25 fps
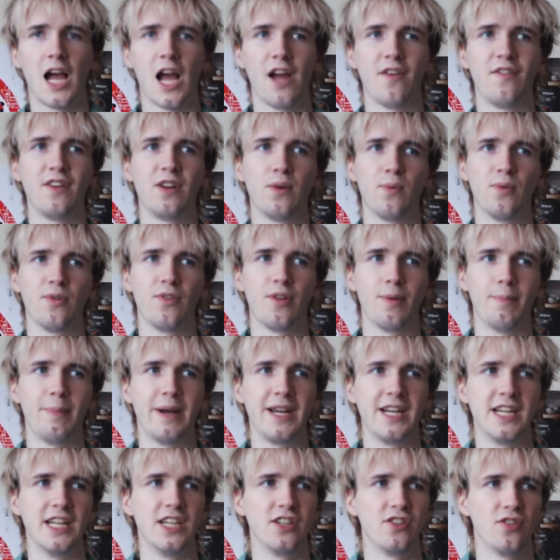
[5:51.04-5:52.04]
I think one of the
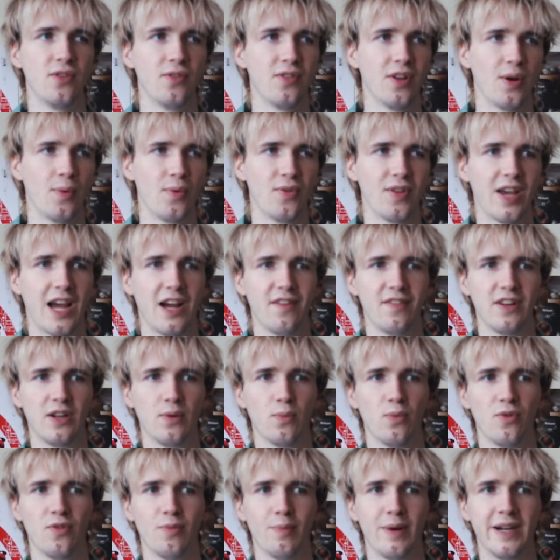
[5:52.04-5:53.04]
main issues I was having
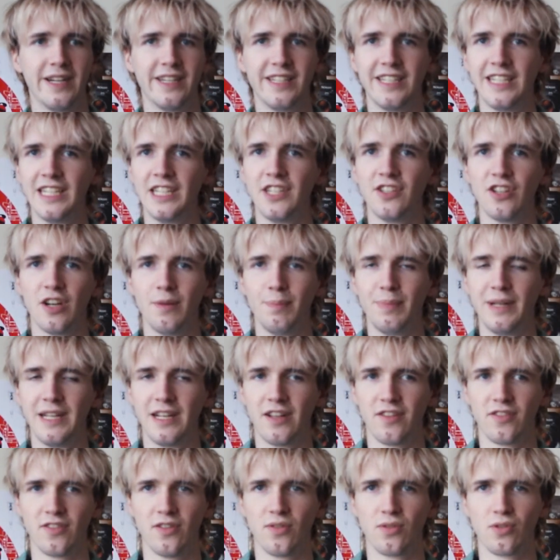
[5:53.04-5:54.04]
was my t-shirt
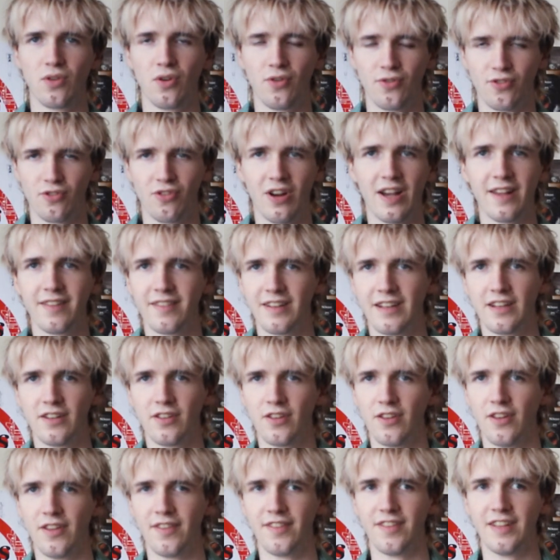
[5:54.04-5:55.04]
being so contrasting
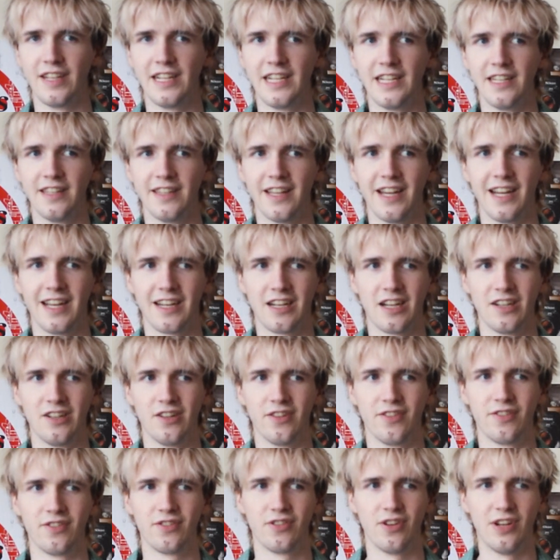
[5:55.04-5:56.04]
to the scene that I kind
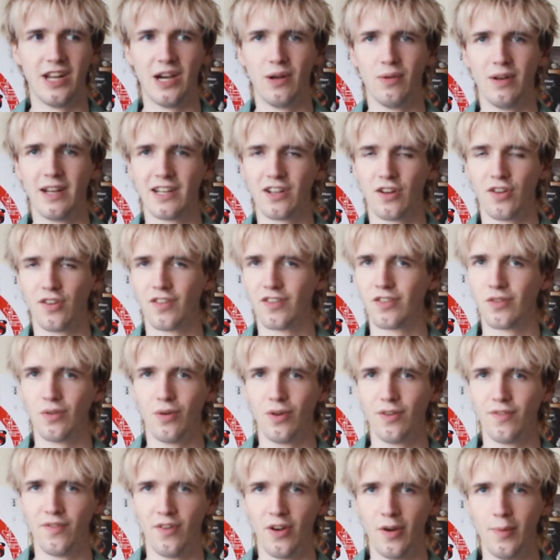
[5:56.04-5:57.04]
of stood out like a
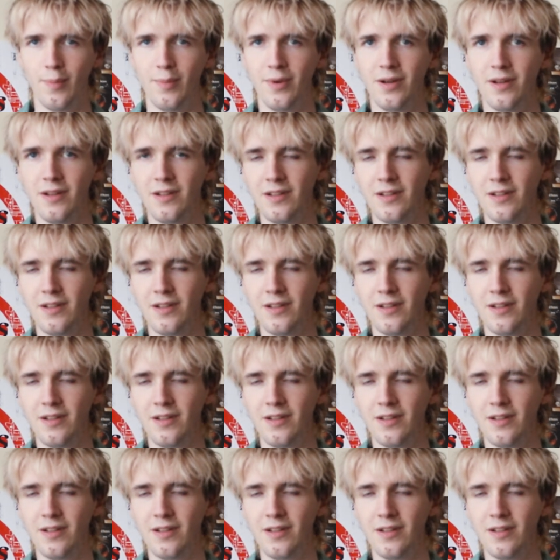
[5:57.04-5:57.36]
sore thumb.